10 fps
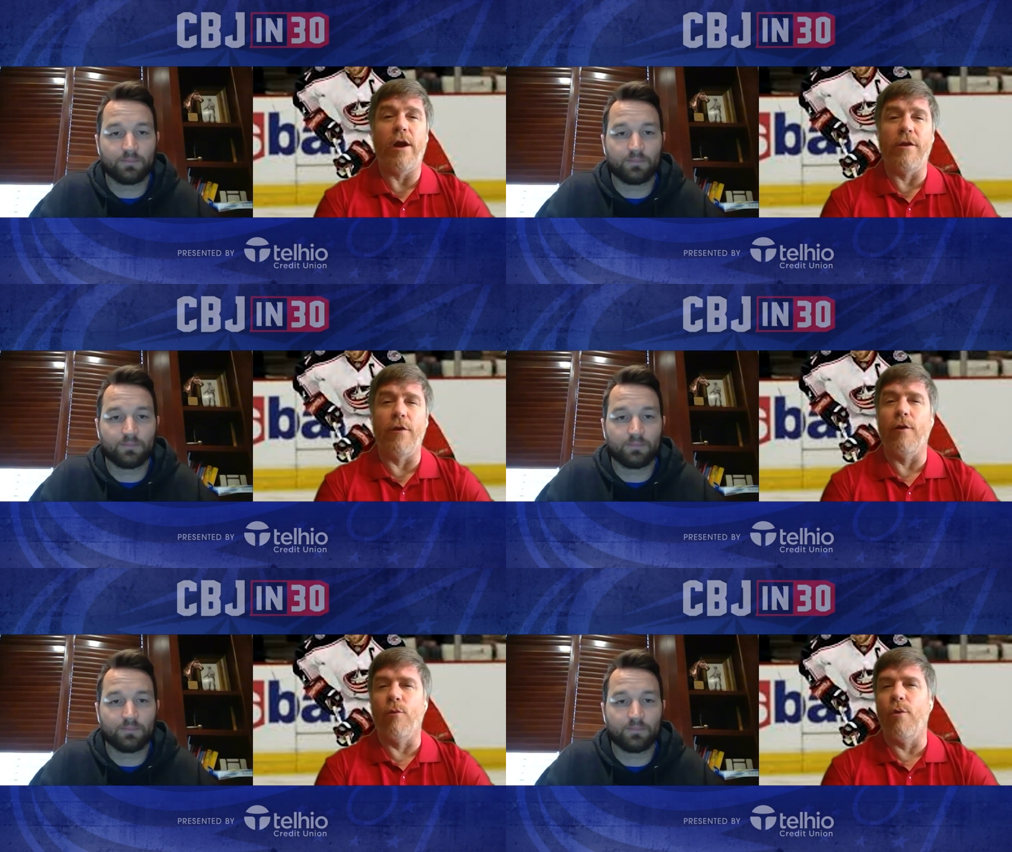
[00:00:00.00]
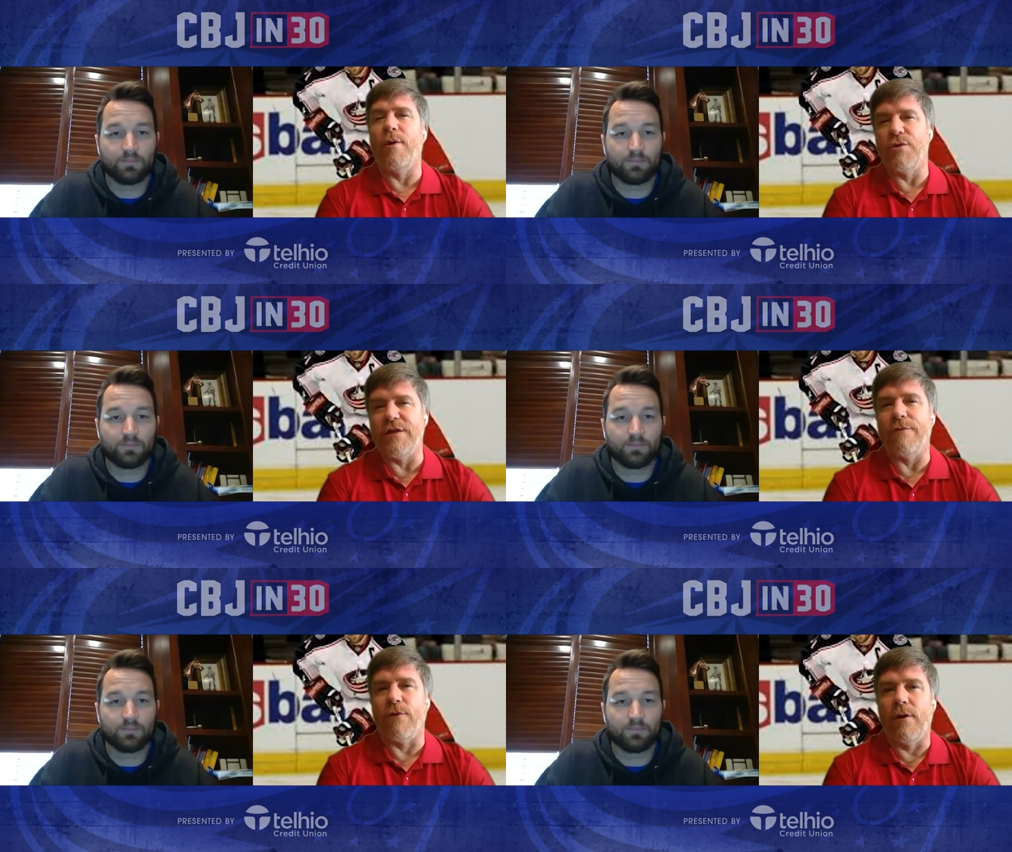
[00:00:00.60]
Speaker 1: into their room, it was
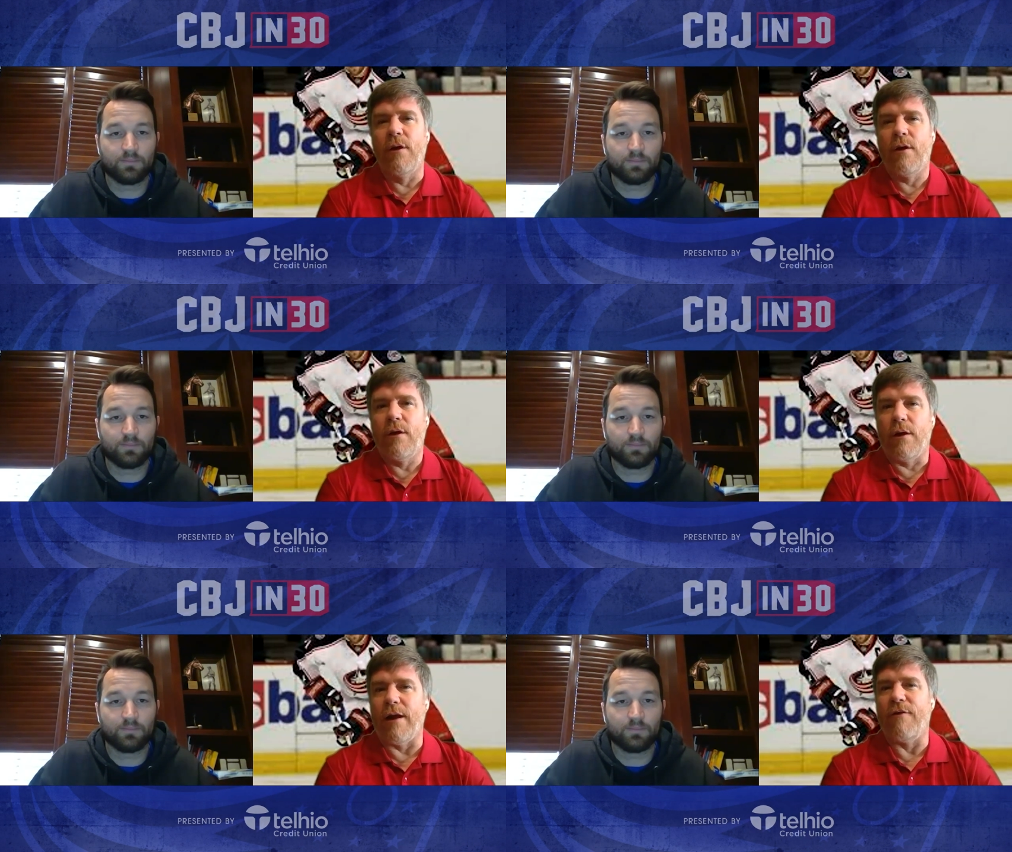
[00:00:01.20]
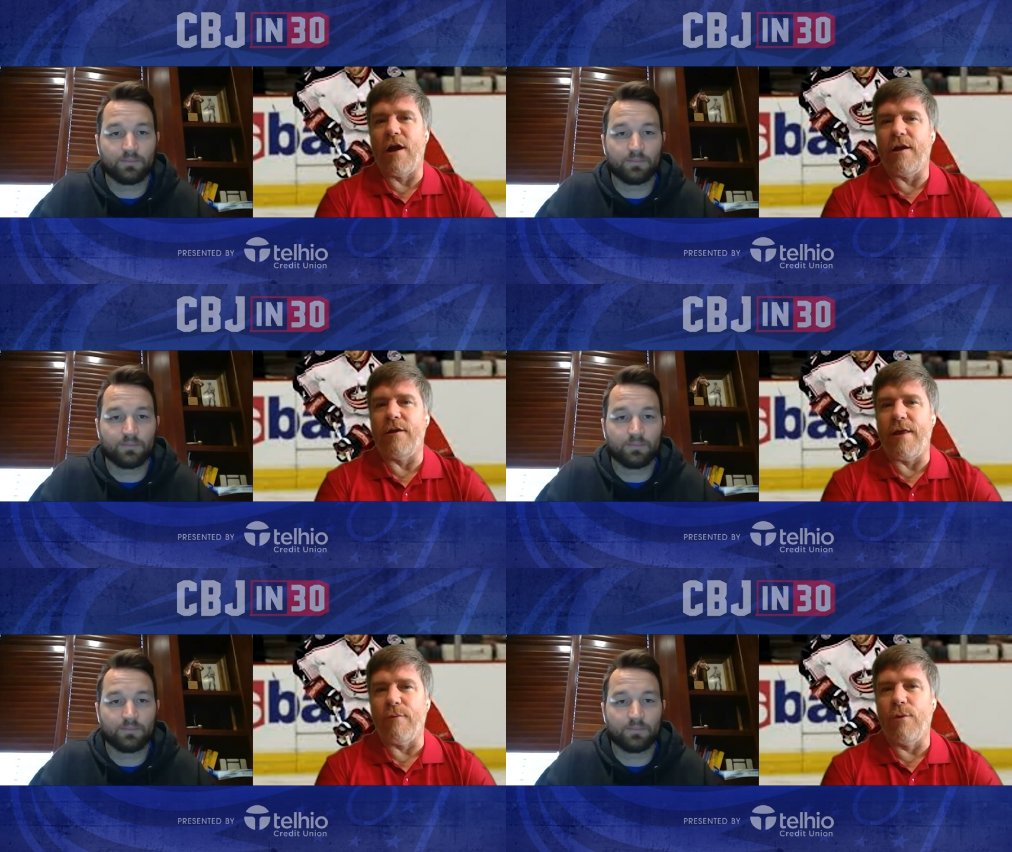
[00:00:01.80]
different, and I've gone
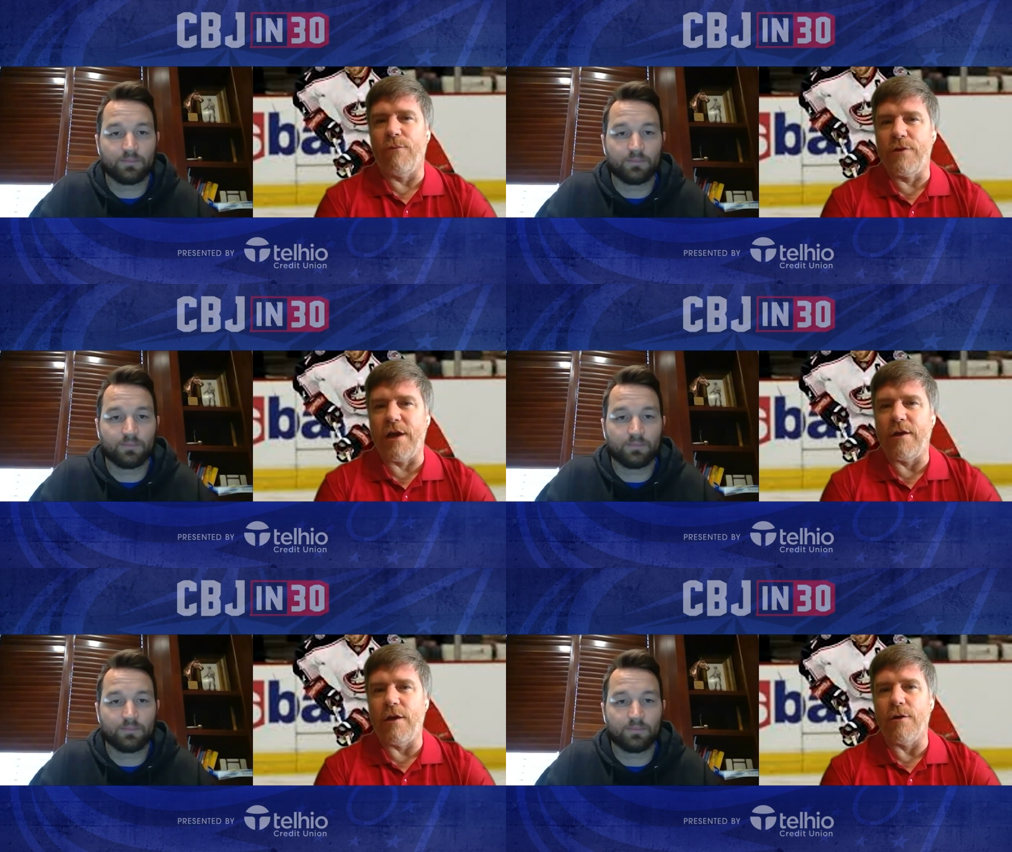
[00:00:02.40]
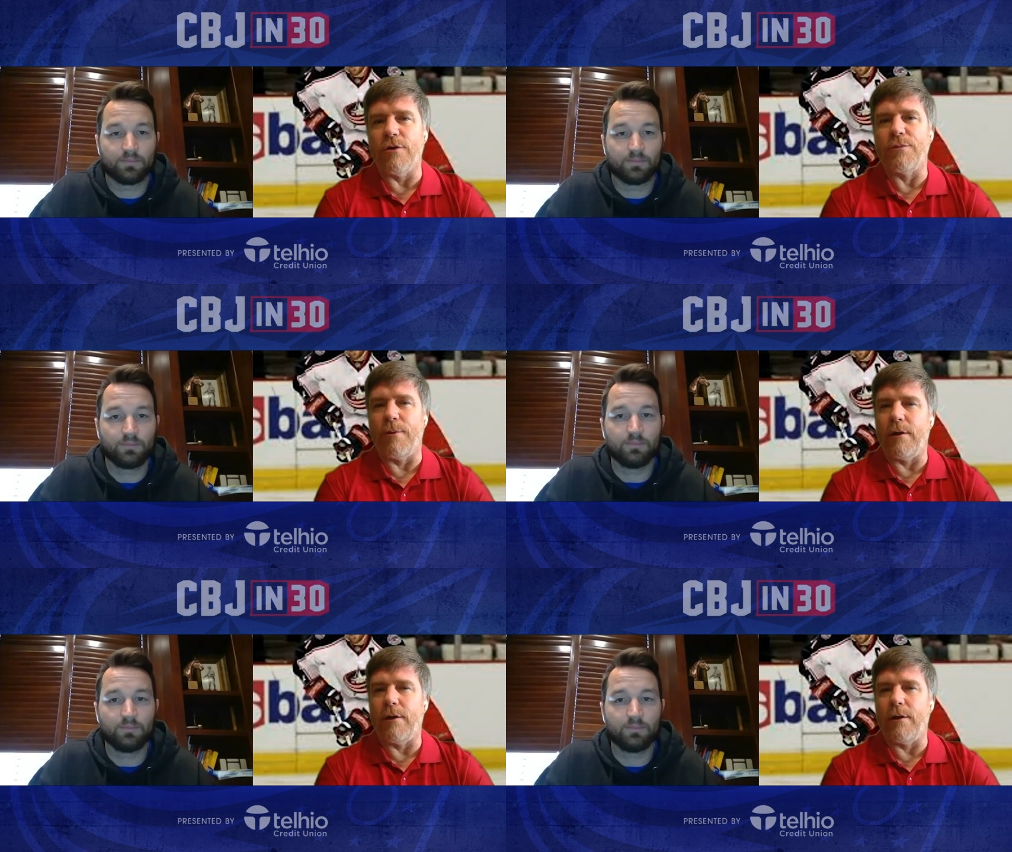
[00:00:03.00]
into that room for ten years, mm.